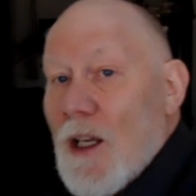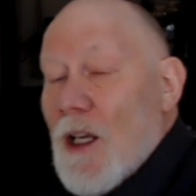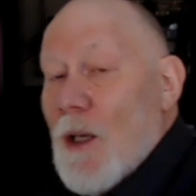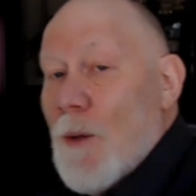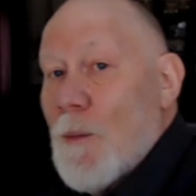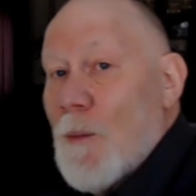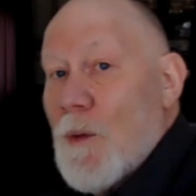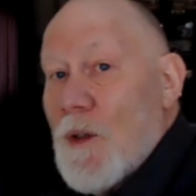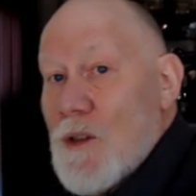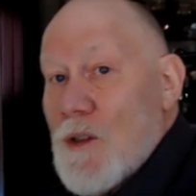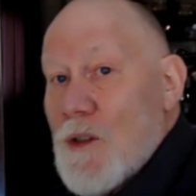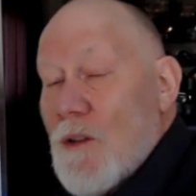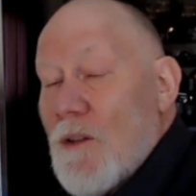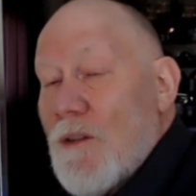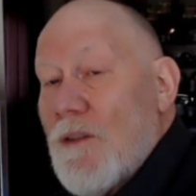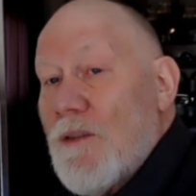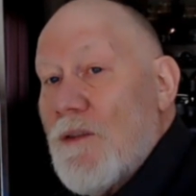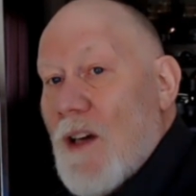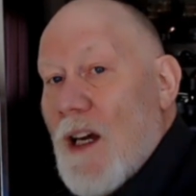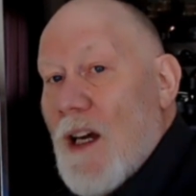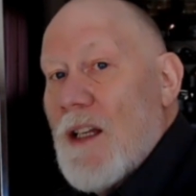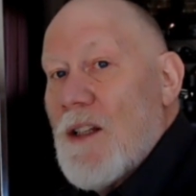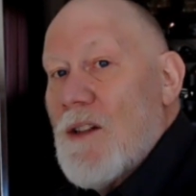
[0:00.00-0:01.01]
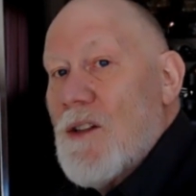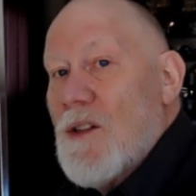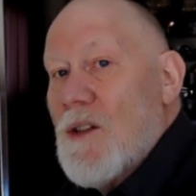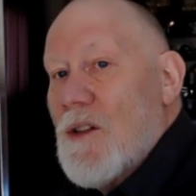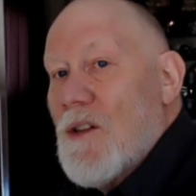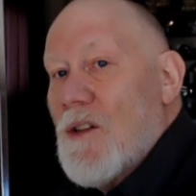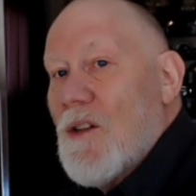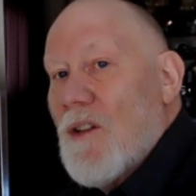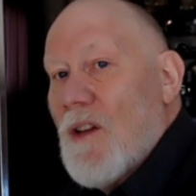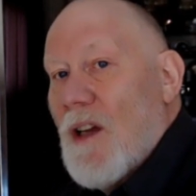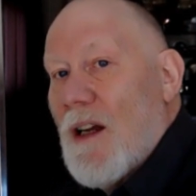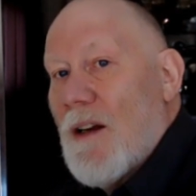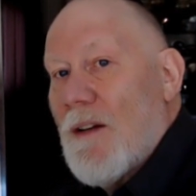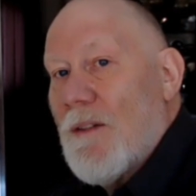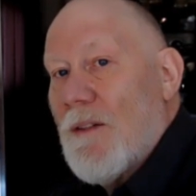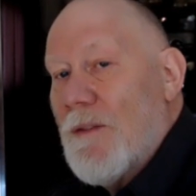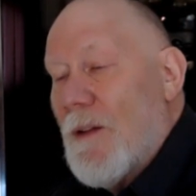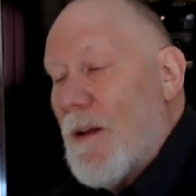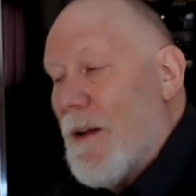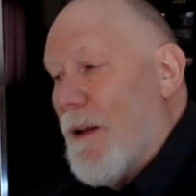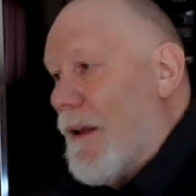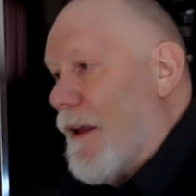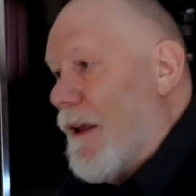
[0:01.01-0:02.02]
in which you find yourself.
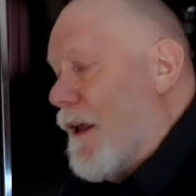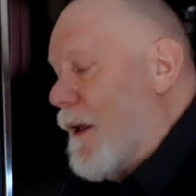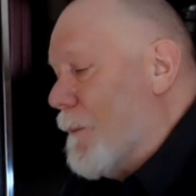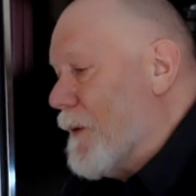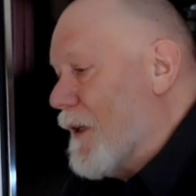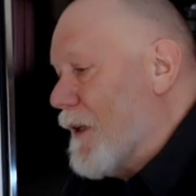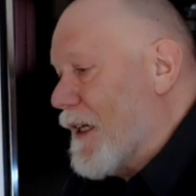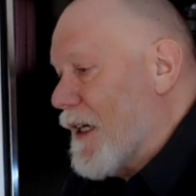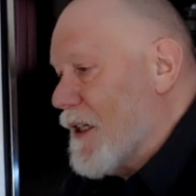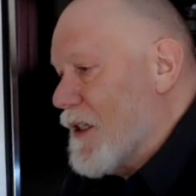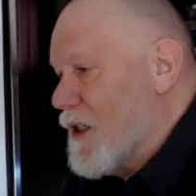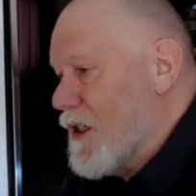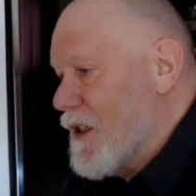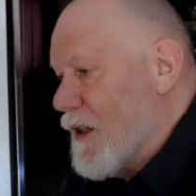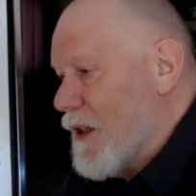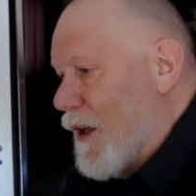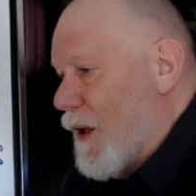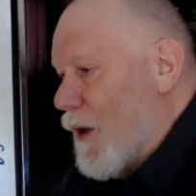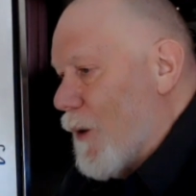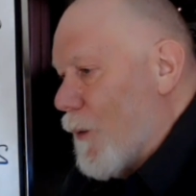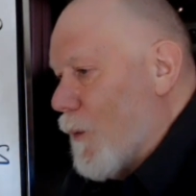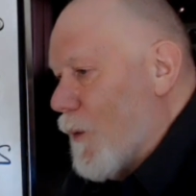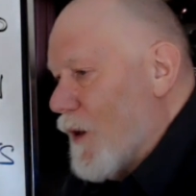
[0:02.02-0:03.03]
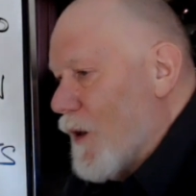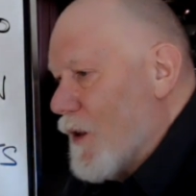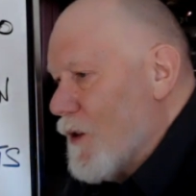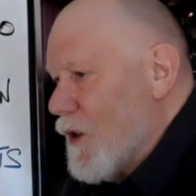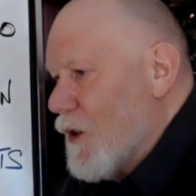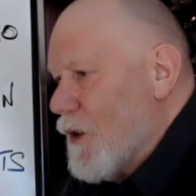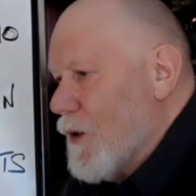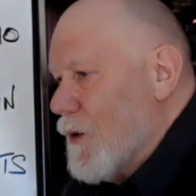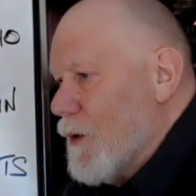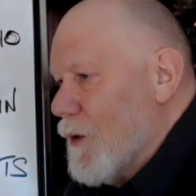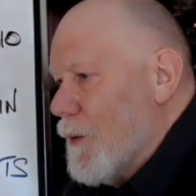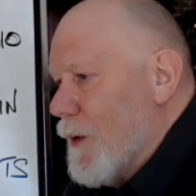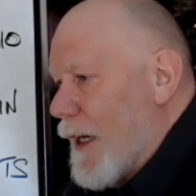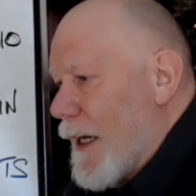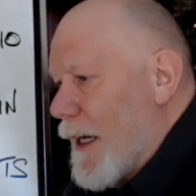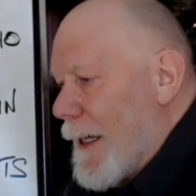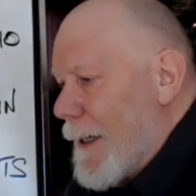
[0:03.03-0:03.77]
Because when you